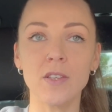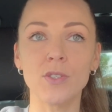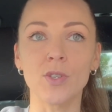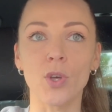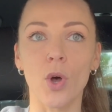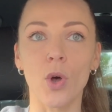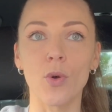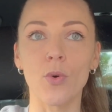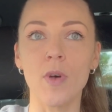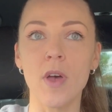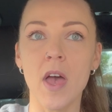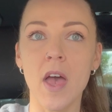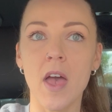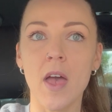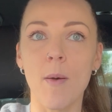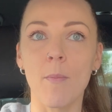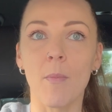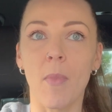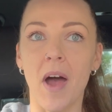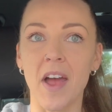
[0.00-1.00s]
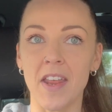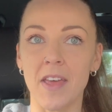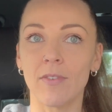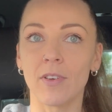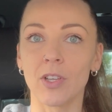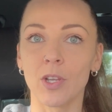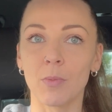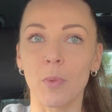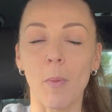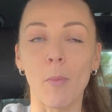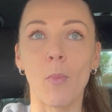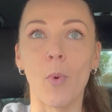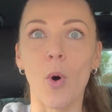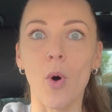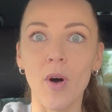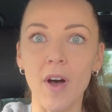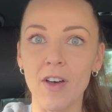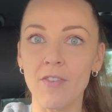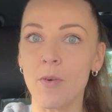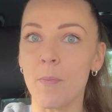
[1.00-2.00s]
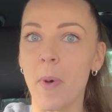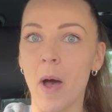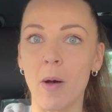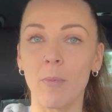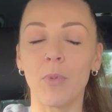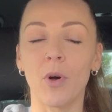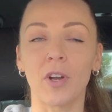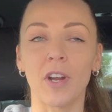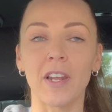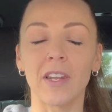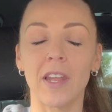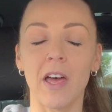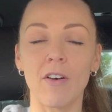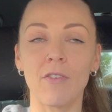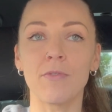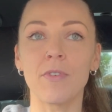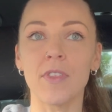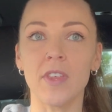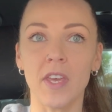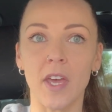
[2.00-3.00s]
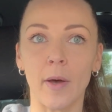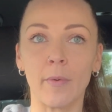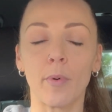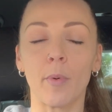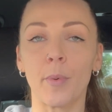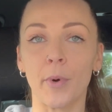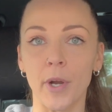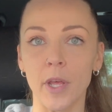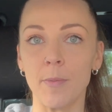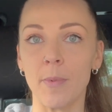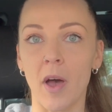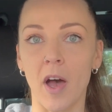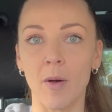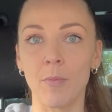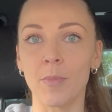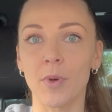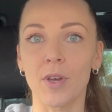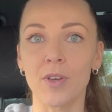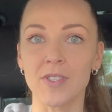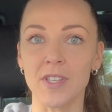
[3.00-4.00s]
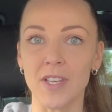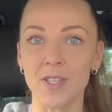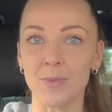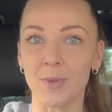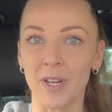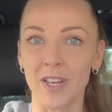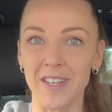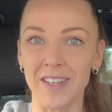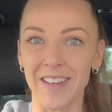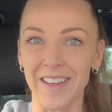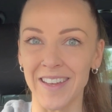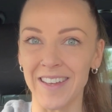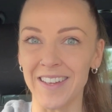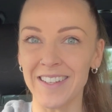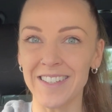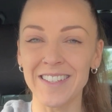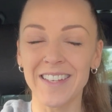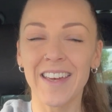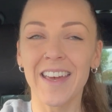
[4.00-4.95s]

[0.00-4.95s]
So might have a little bit more of a pump on. I love the upper body pump because that's what I need.